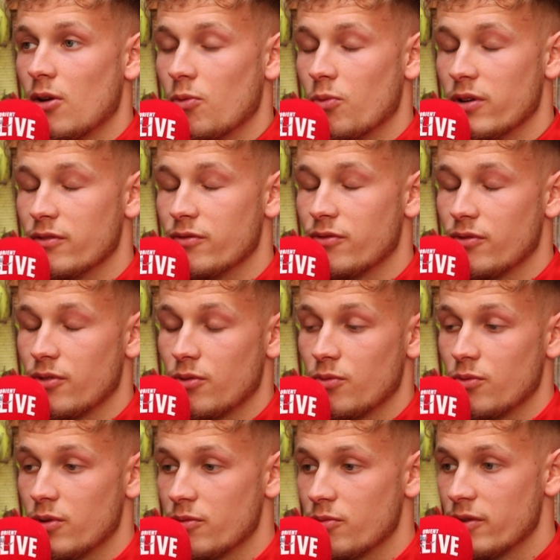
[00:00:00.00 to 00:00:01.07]
we've
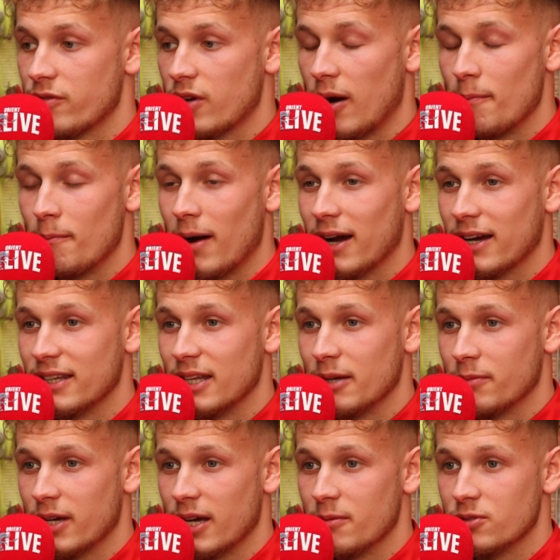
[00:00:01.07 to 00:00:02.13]
come back in
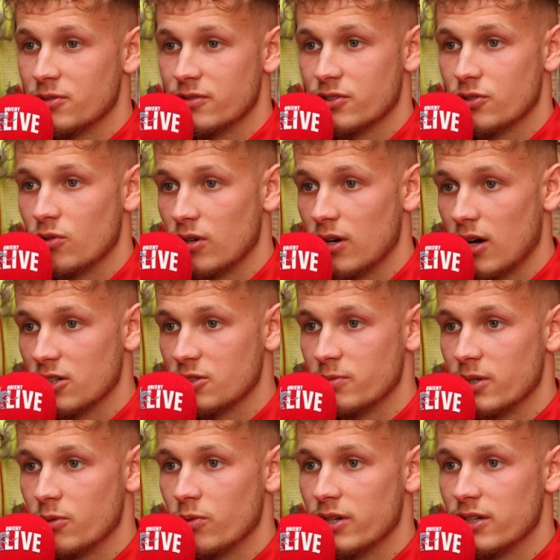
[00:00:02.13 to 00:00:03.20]
them games. We've scored
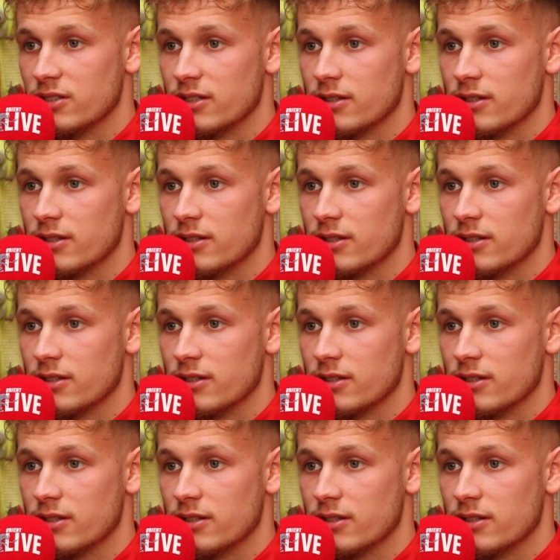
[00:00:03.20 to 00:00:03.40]
last-minute winners